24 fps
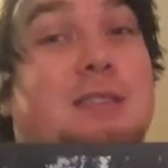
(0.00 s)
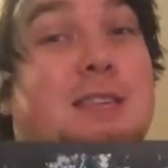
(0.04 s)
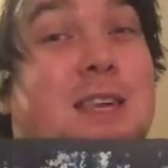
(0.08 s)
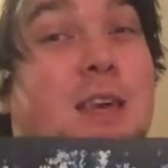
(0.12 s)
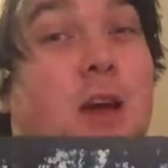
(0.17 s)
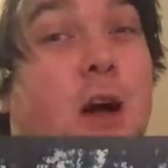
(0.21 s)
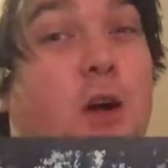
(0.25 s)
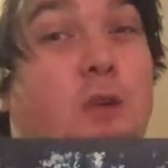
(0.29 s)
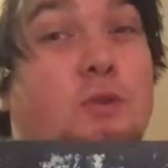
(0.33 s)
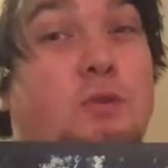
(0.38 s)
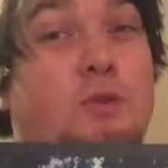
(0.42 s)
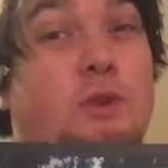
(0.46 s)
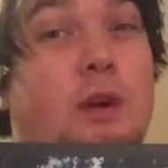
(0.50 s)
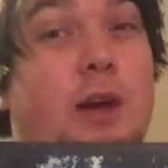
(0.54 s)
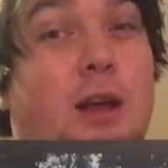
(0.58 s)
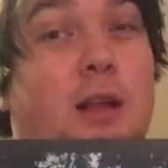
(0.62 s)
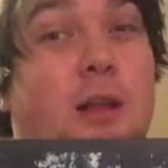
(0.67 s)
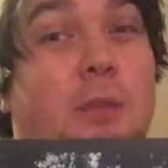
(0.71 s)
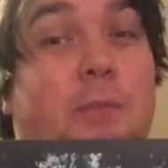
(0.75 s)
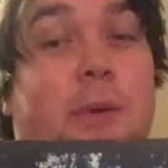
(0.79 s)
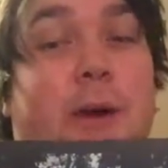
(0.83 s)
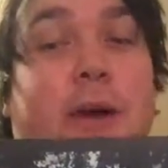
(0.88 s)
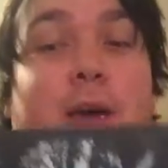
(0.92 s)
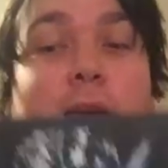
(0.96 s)
the Ultra
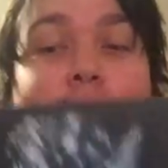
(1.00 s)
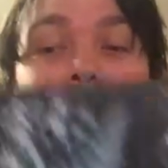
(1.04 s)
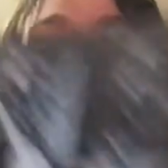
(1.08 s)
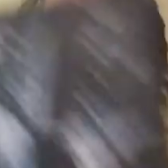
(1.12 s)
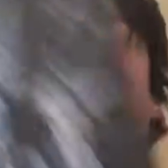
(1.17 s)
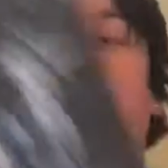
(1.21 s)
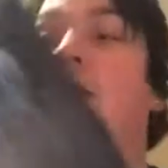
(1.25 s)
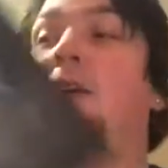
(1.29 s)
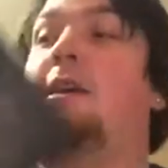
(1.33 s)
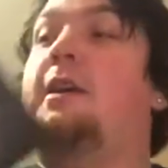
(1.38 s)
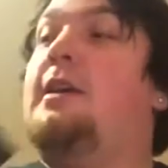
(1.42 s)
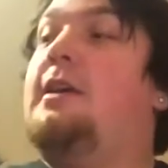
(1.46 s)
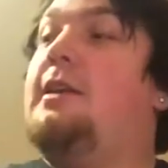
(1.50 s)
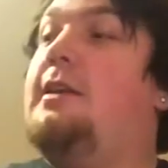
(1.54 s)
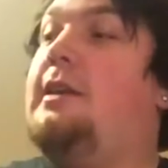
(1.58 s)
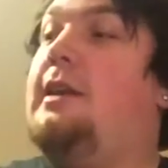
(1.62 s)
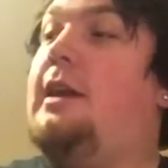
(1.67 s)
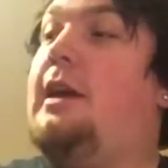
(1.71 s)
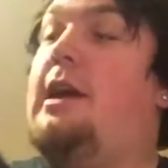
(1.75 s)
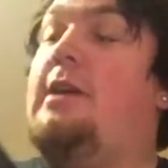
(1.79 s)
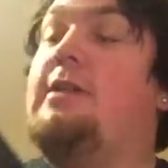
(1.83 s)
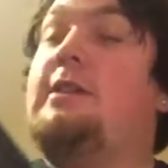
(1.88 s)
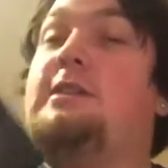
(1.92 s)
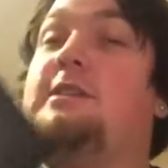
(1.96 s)
LP.
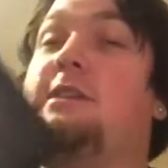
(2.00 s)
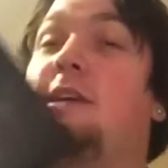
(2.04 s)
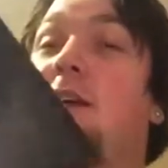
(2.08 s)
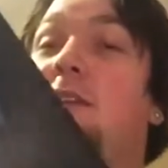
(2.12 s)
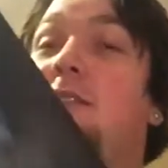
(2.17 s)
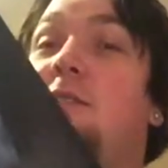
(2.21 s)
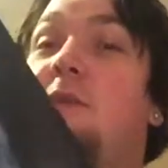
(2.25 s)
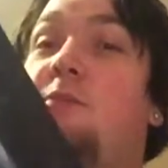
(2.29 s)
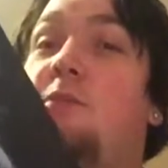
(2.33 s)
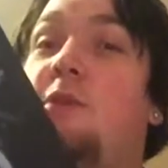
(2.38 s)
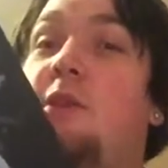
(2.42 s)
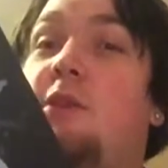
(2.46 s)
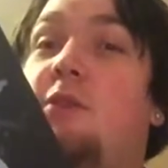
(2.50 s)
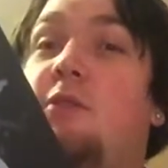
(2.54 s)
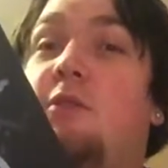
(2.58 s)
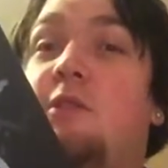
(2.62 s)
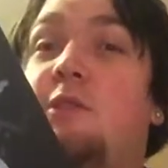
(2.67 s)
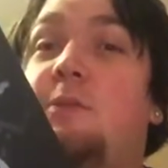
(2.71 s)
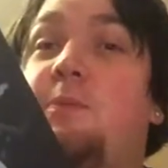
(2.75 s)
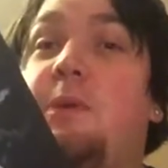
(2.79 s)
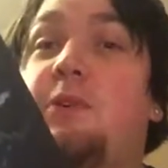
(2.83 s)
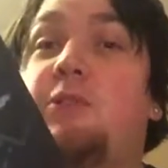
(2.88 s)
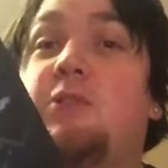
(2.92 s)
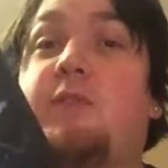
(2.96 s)
Now, this has some really cool
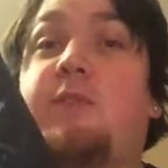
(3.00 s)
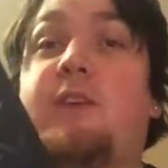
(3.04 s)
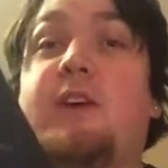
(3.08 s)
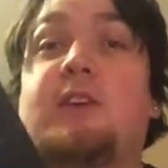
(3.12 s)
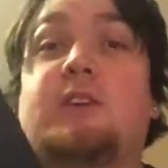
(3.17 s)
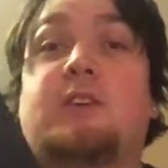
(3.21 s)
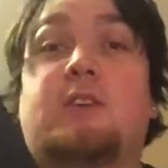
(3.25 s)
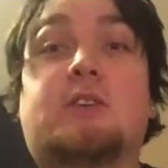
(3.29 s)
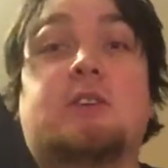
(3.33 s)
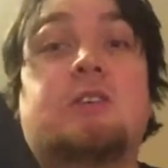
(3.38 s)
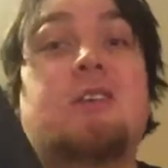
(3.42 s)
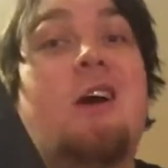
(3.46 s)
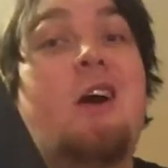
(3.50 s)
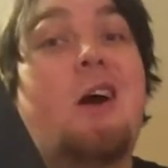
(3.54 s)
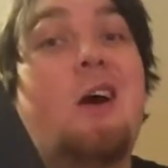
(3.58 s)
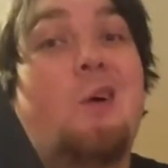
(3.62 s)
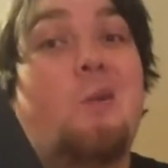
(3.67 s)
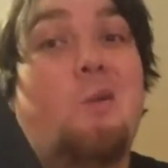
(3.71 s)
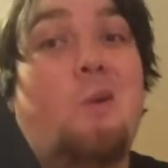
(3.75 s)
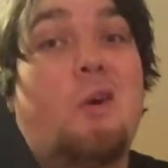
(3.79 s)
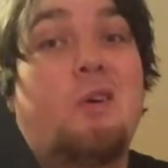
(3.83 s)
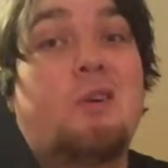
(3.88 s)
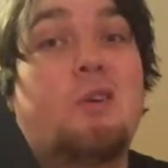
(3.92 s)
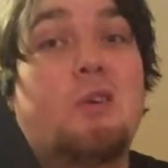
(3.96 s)
special features. I
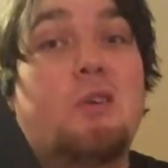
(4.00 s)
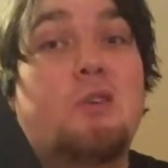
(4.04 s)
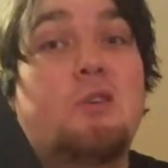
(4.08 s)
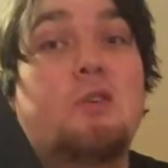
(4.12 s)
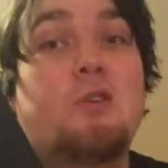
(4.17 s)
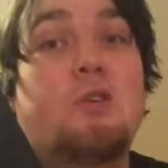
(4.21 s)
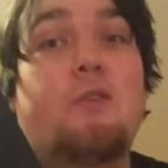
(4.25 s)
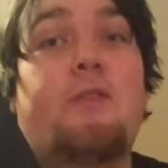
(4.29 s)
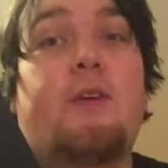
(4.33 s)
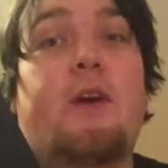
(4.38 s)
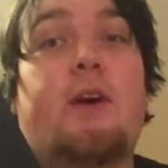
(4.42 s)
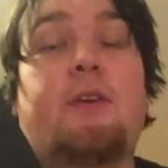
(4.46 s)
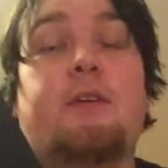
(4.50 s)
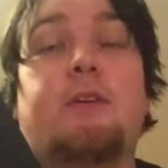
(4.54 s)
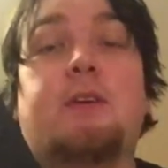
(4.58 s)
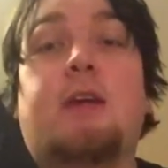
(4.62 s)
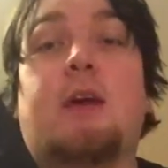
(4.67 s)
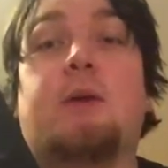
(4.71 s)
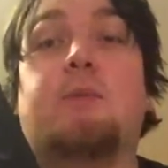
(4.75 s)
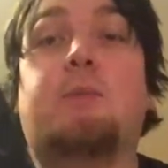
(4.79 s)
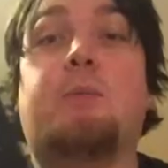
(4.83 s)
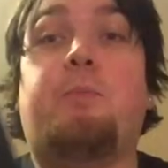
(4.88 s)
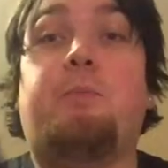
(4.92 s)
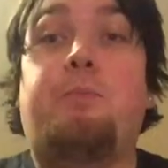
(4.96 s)
won't go too far in
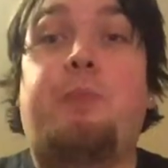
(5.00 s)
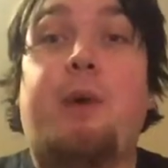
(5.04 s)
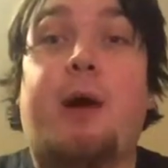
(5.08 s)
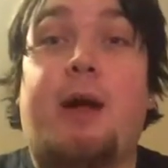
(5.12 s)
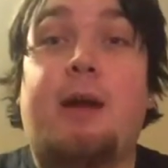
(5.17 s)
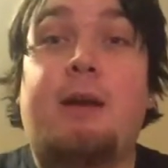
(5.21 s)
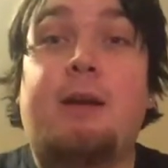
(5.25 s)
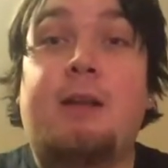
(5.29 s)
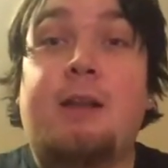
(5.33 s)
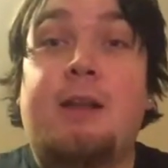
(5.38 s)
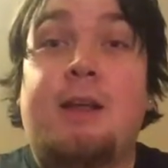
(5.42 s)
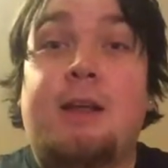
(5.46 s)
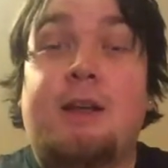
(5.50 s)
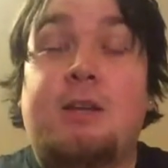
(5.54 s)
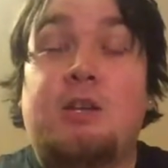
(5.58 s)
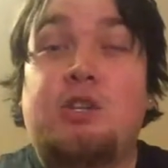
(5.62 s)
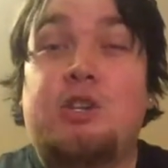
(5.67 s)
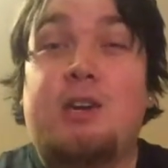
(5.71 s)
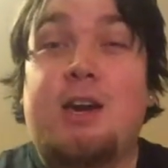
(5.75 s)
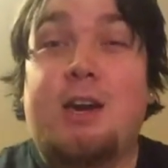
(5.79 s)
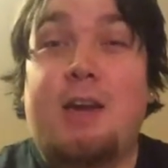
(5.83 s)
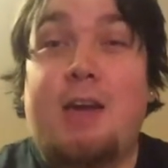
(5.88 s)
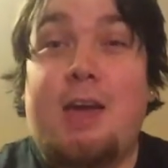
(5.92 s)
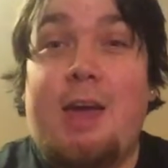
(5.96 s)
depth, but
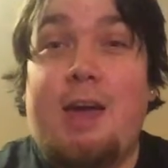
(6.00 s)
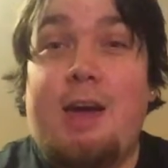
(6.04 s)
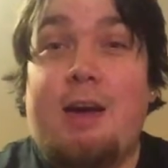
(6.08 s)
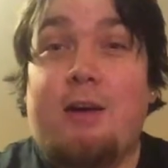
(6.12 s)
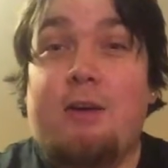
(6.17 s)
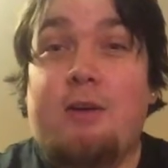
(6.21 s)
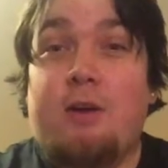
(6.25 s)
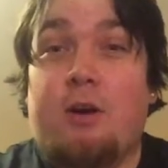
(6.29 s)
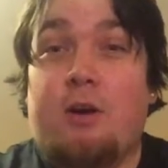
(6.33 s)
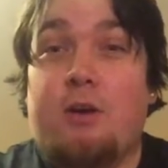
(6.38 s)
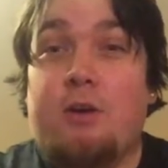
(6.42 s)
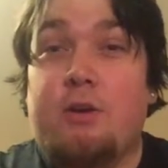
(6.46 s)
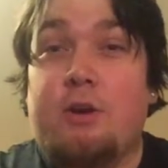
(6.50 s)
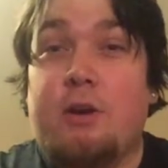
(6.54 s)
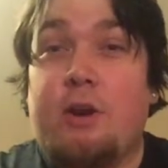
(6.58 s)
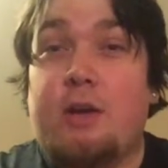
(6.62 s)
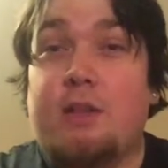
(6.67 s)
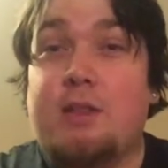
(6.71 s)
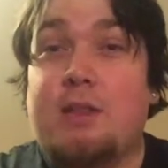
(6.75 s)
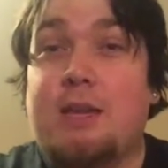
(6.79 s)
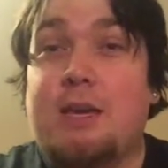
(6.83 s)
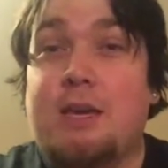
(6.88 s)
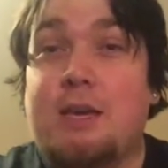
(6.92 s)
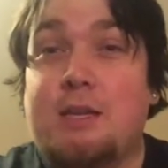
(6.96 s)
check out on
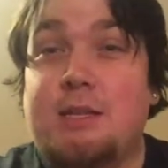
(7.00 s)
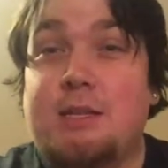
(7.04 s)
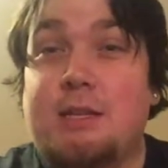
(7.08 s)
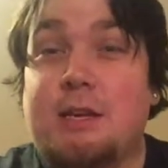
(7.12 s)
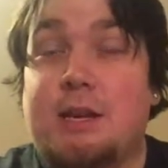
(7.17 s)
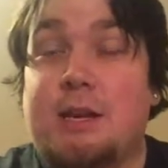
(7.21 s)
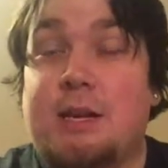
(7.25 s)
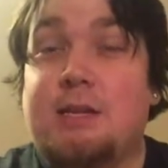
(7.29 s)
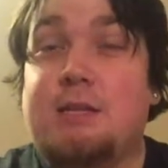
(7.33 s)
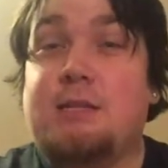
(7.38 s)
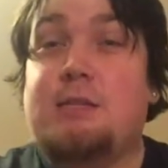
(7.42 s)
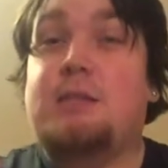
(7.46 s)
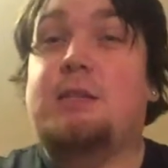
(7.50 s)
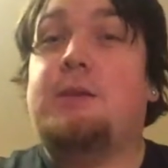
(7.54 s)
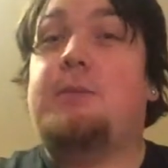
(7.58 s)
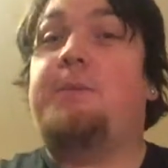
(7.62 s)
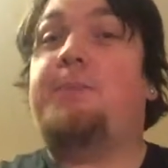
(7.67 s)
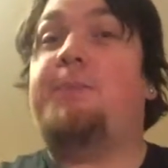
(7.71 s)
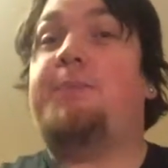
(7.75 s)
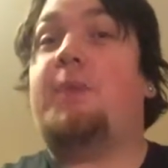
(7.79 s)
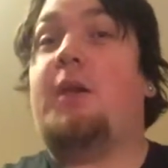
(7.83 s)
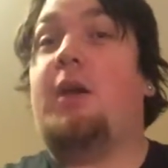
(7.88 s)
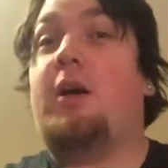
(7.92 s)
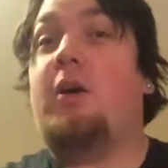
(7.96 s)
the internets,
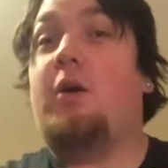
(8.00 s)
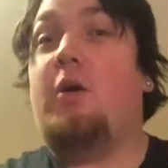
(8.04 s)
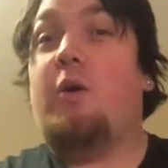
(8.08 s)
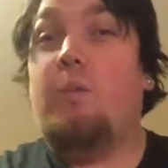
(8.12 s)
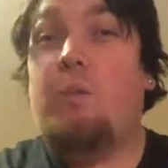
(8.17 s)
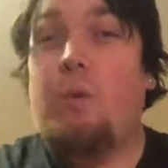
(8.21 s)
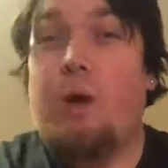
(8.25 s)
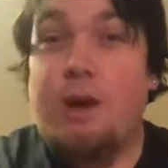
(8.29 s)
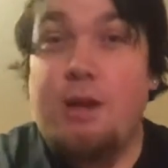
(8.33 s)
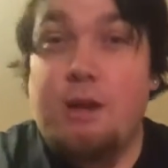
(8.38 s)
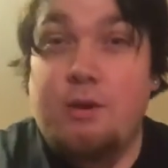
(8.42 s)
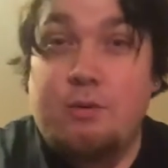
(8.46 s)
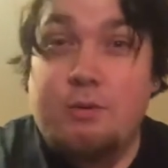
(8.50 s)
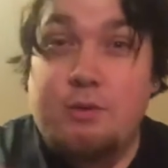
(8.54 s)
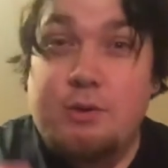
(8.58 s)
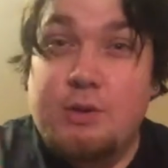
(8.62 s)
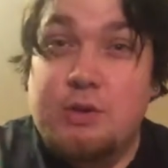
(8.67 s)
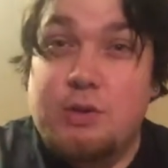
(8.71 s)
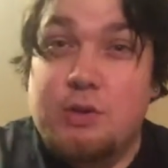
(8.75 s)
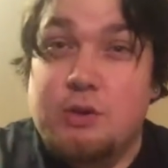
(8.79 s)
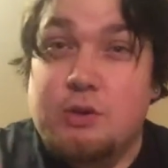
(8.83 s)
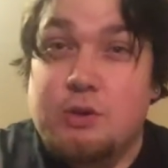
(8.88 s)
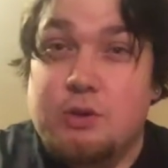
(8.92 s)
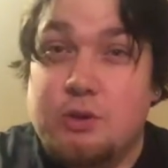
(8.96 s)
while you're on the
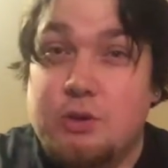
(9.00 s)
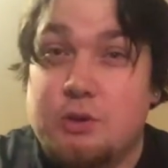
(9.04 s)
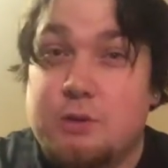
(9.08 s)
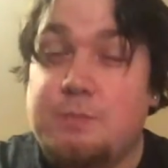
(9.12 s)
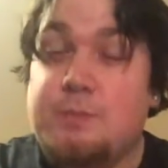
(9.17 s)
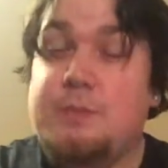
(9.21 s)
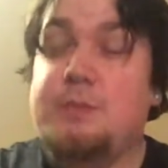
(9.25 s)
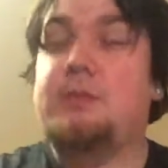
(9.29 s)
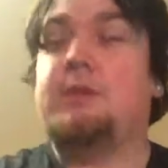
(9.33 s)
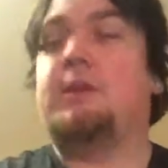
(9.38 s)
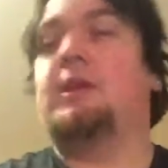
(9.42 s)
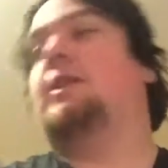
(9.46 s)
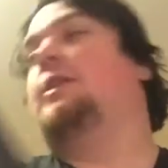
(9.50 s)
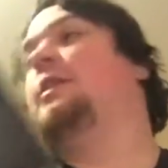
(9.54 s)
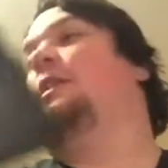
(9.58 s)
YouTubes,